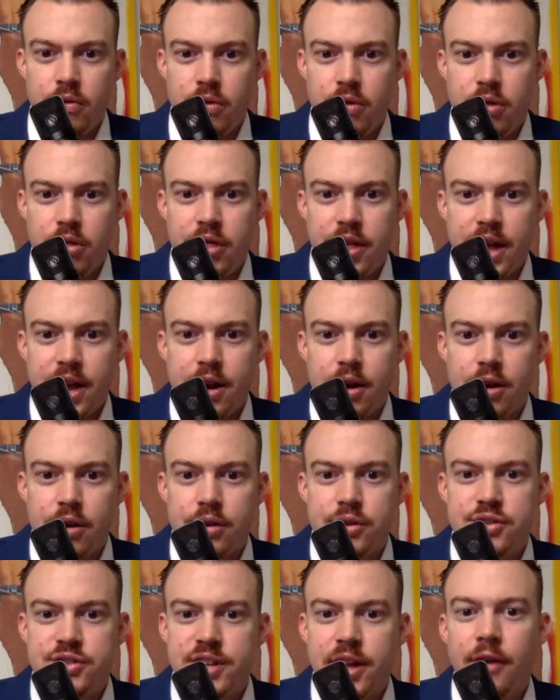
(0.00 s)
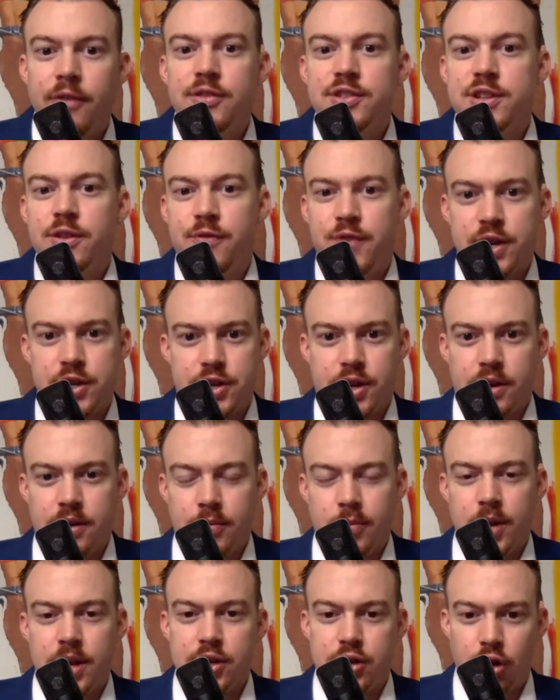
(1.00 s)
they're self-sufficient
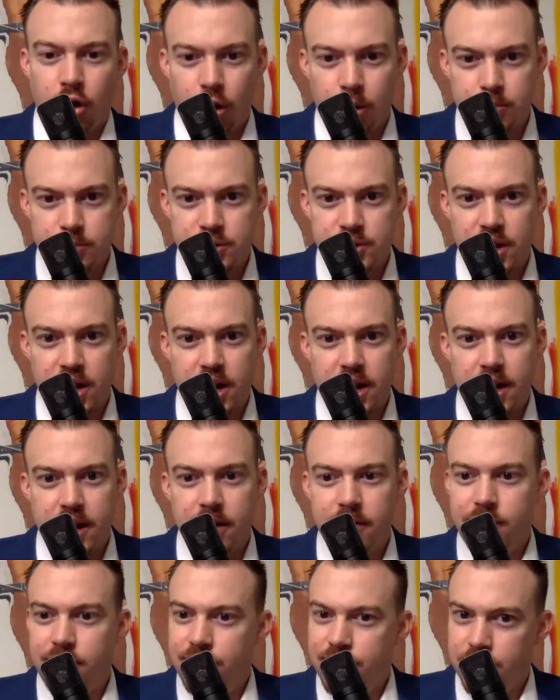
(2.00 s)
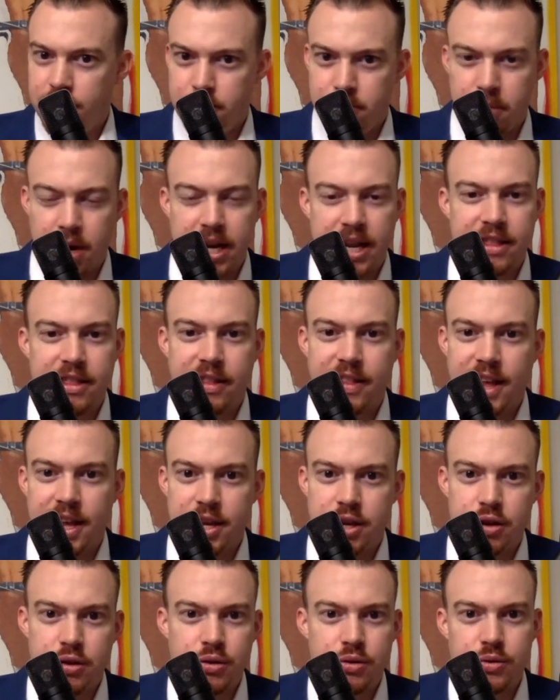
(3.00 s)
in terms of money that they
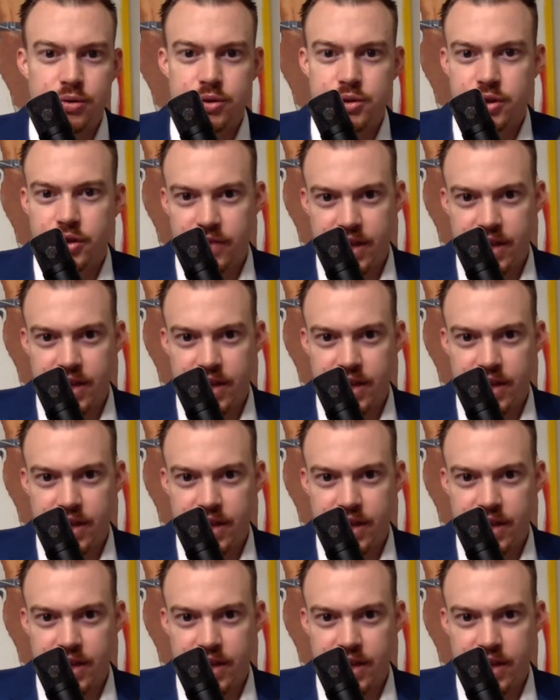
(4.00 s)
use.